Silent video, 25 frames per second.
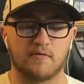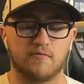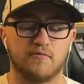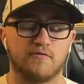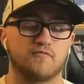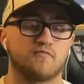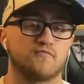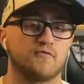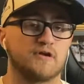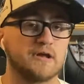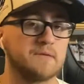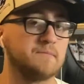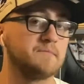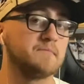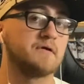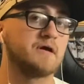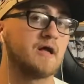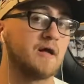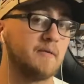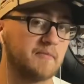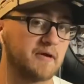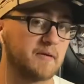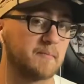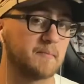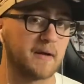with Ream
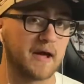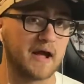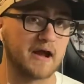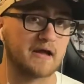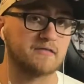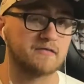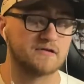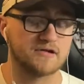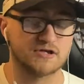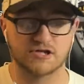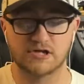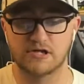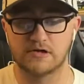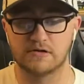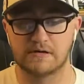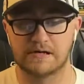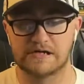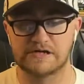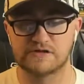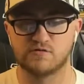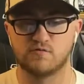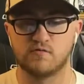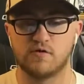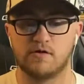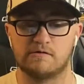coming back this year
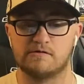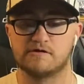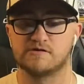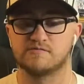as well to